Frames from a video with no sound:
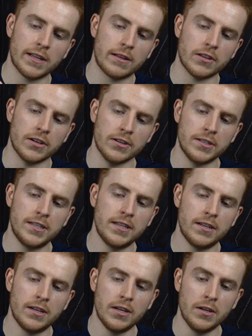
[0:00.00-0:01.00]
down the hood,
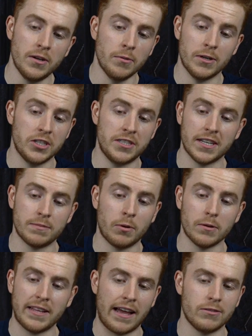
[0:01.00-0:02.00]
which it does
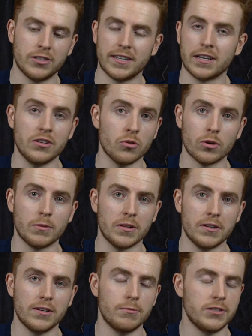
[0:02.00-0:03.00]
pull down just like a normal
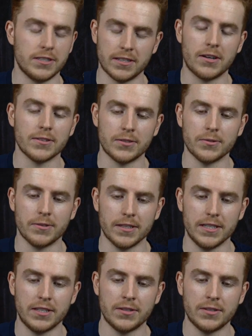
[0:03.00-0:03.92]
hood, which is also really